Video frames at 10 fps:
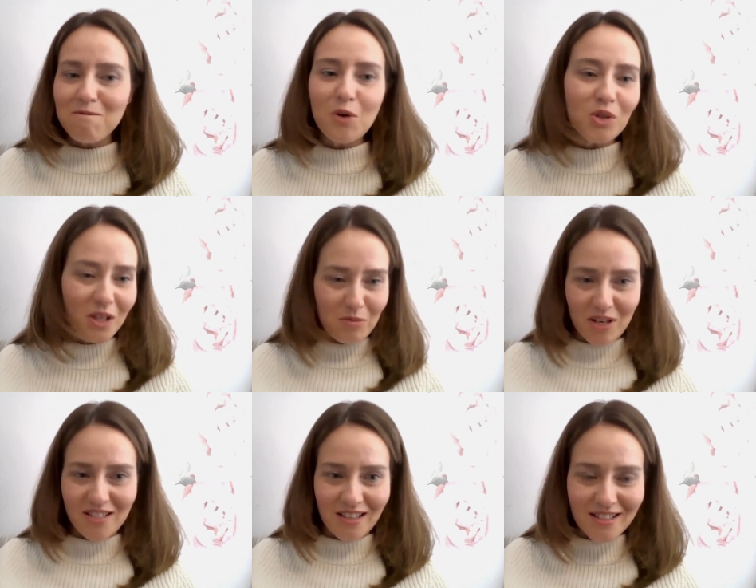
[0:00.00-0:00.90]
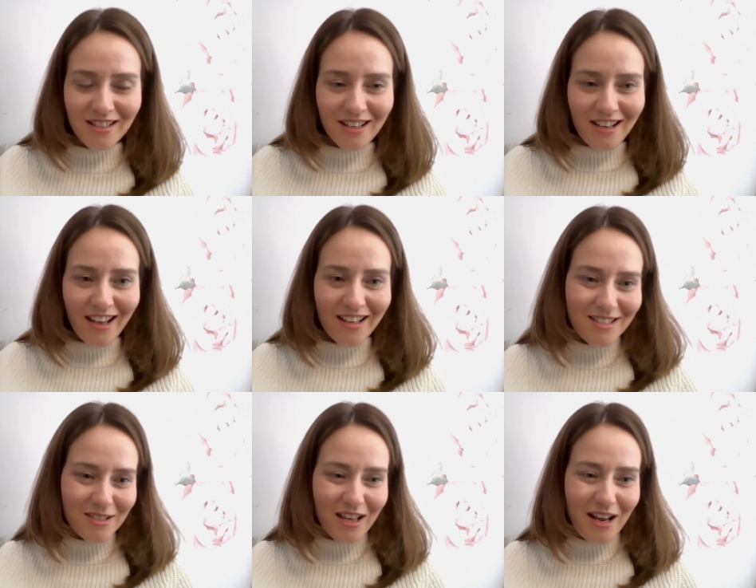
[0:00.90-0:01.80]
fully present and
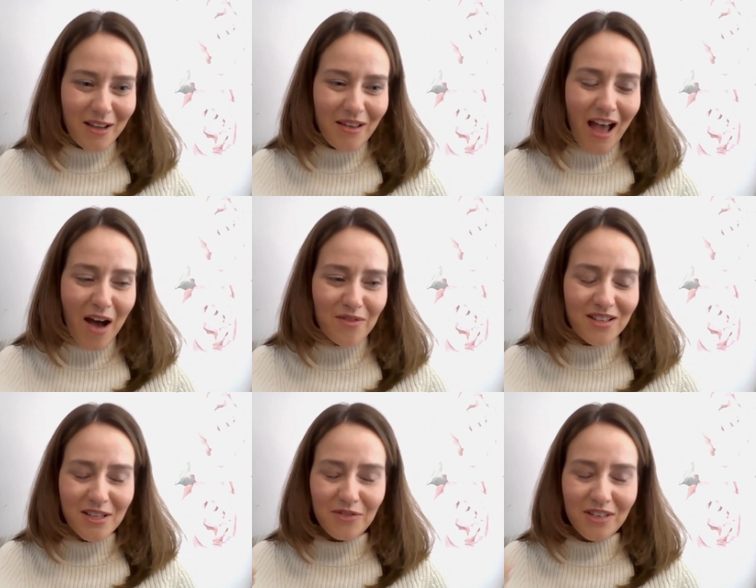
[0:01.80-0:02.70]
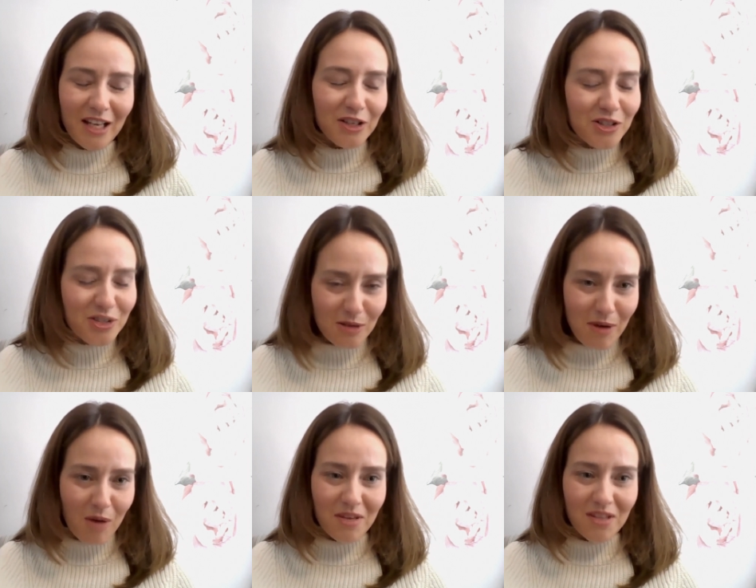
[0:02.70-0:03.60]
to, and I have a different energy
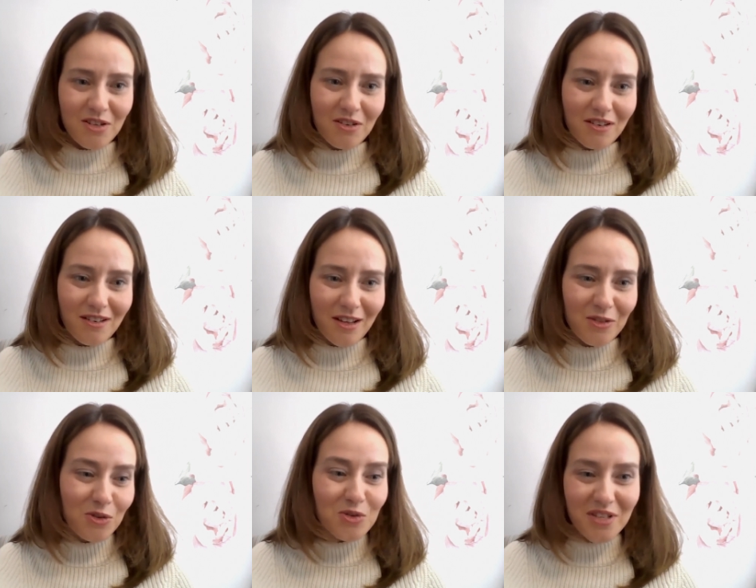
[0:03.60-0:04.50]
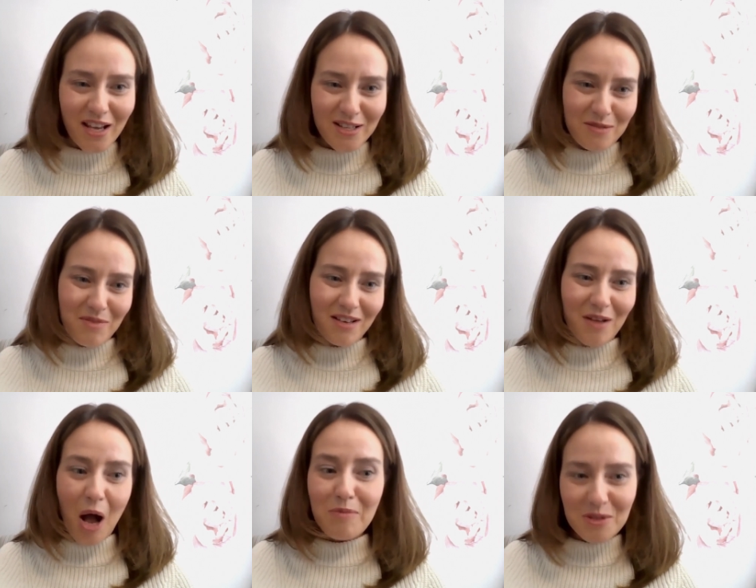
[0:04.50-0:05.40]
about me, a certain enthusiasm
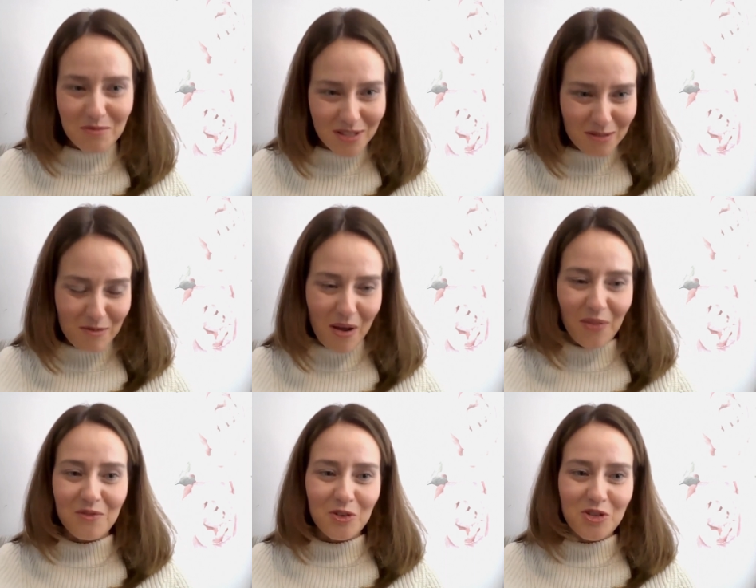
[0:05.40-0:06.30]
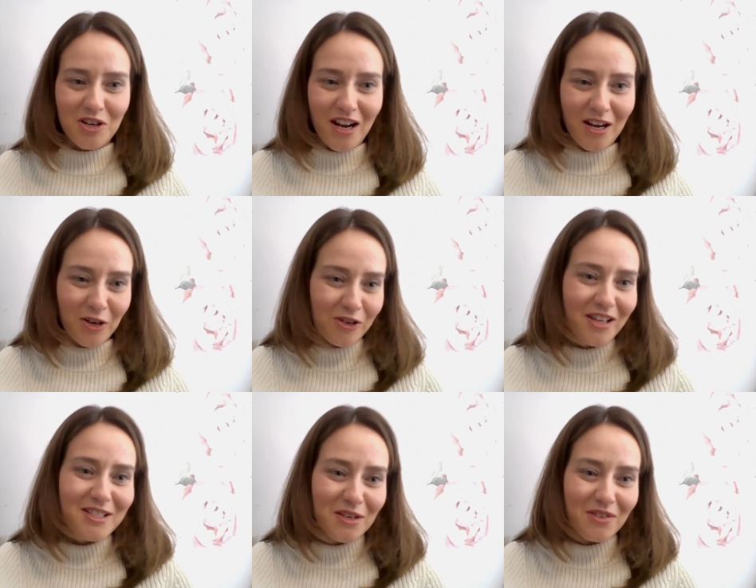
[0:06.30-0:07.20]
and optimism about the future, and a
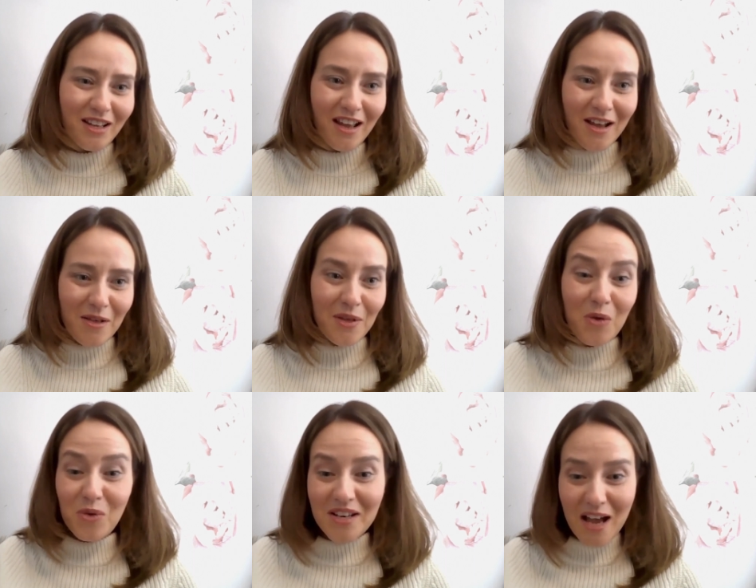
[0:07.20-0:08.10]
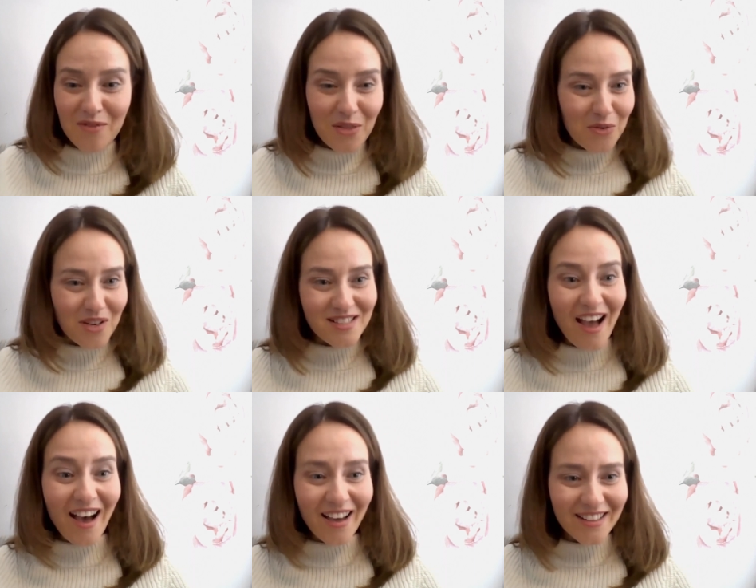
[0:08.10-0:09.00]
creativity that I wouldn't have otherwise
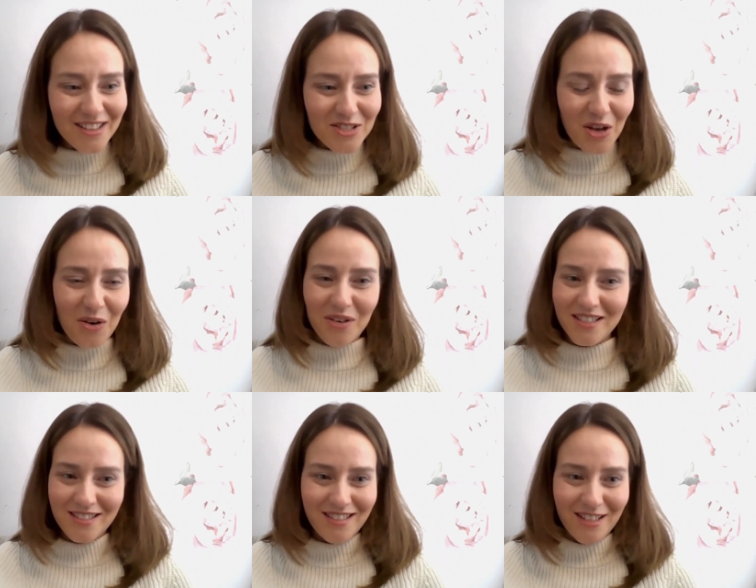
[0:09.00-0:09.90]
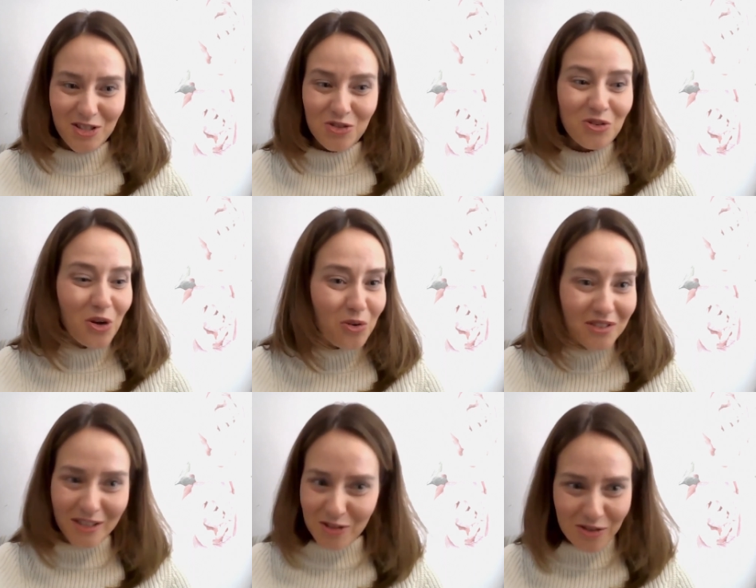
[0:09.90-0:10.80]
had. So it's it's
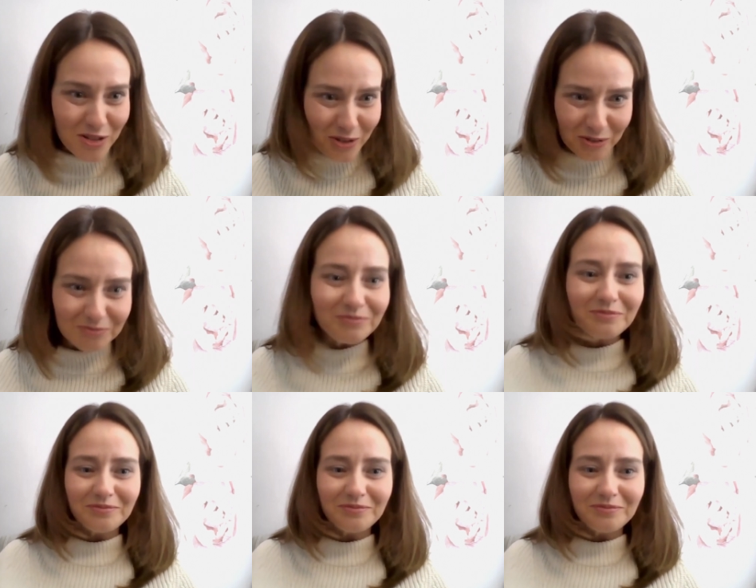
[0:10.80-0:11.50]
totally true.